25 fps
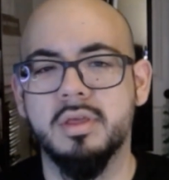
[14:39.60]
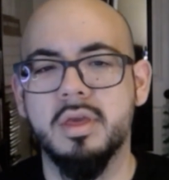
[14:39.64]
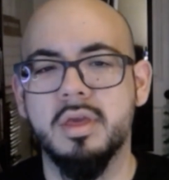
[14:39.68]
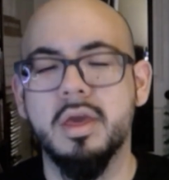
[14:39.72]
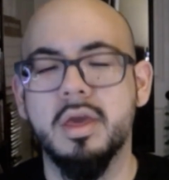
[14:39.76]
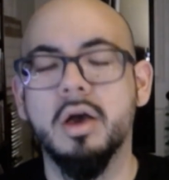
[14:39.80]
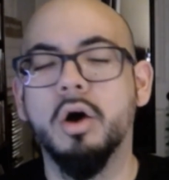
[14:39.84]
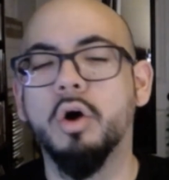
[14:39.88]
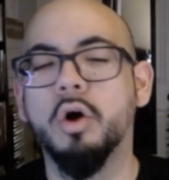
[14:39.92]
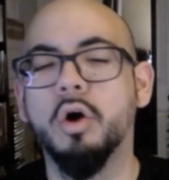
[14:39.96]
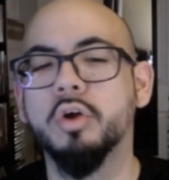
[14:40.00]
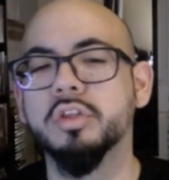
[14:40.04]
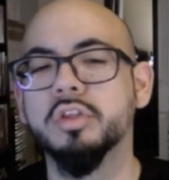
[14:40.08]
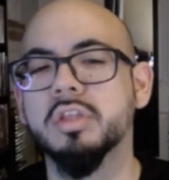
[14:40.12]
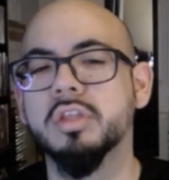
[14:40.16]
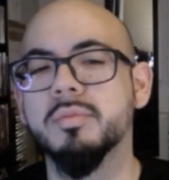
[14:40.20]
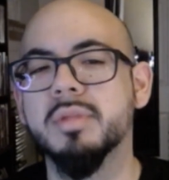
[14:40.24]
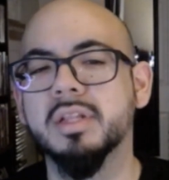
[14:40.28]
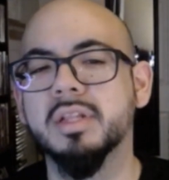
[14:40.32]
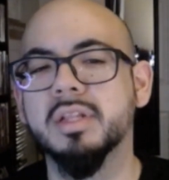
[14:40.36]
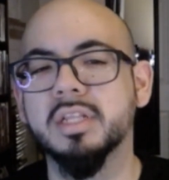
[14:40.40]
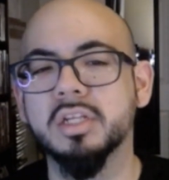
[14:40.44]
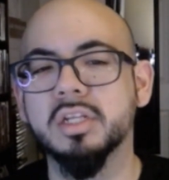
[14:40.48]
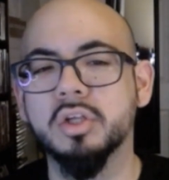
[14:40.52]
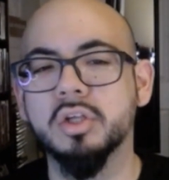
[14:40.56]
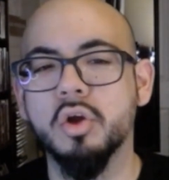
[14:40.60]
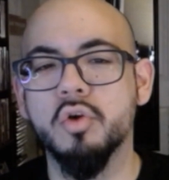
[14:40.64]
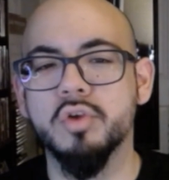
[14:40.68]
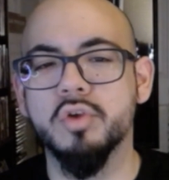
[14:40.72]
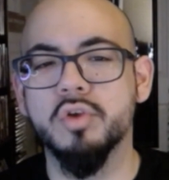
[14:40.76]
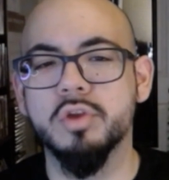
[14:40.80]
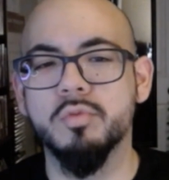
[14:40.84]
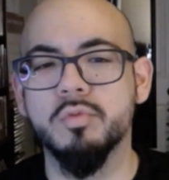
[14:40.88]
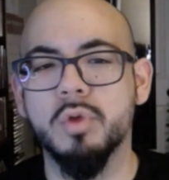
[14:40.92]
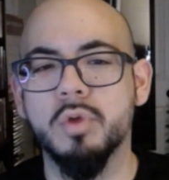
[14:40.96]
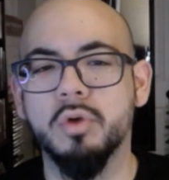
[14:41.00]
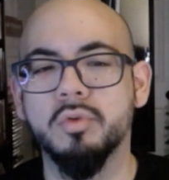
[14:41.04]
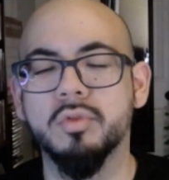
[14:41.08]
Ultimately, Cody
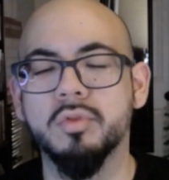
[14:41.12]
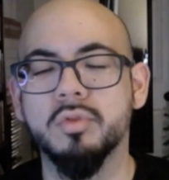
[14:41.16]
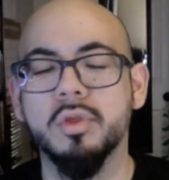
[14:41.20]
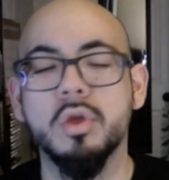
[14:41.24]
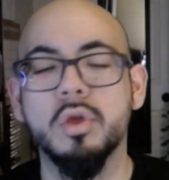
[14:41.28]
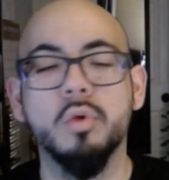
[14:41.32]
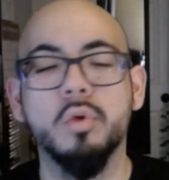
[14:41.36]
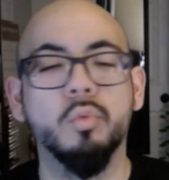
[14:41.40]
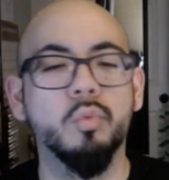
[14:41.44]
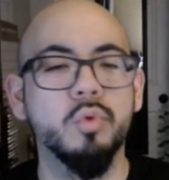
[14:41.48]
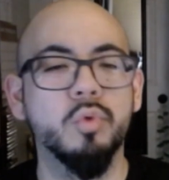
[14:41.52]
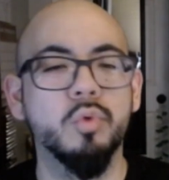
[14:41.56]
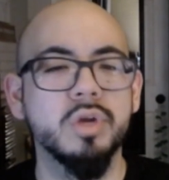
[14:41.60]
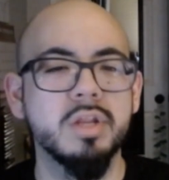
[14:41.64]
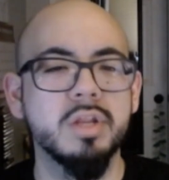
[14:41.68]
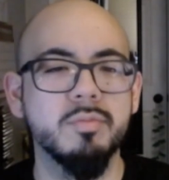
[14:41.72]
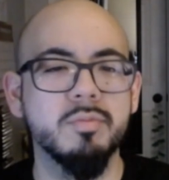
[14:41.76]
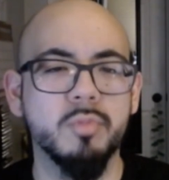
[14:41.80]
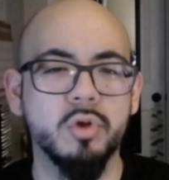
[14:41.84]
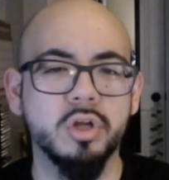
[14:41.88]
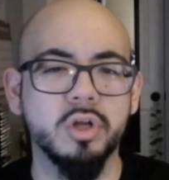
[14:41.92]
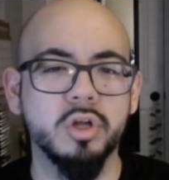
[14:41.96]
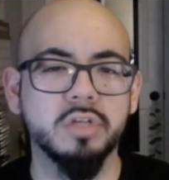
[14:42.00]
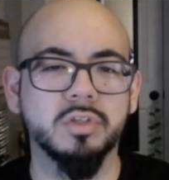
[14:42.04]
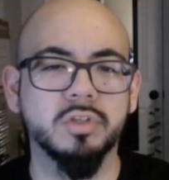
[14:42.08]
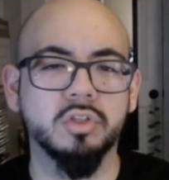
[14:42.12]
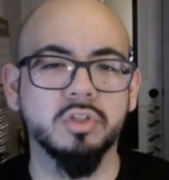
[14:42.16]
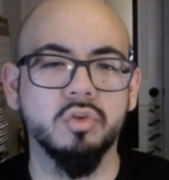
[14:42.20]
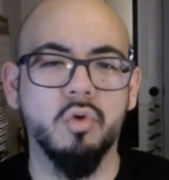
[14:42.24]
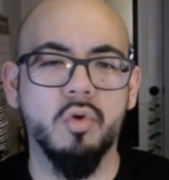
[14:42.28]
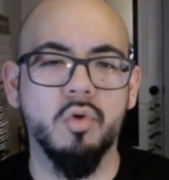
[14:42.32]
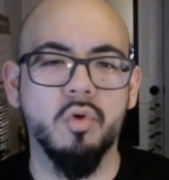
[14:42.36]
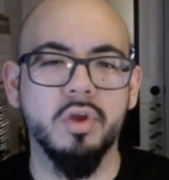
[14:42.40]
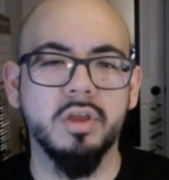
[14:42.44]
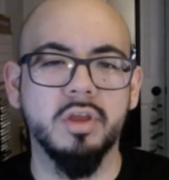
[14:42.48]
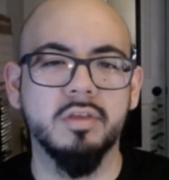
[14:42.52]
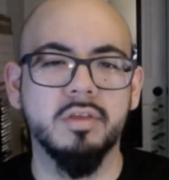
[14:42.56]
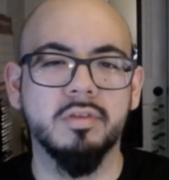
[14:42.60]
Rhodes would emerge
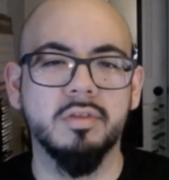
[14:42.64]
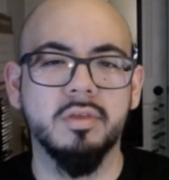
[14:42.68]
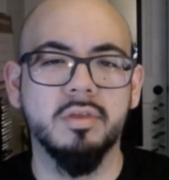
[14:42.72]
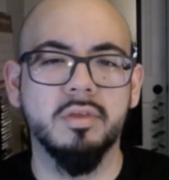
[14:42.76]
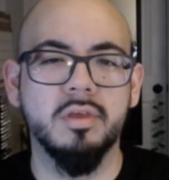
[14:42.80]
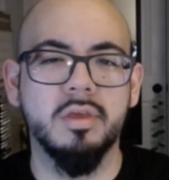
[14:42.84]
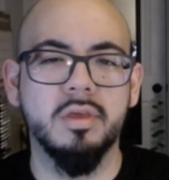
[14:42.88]
victorious,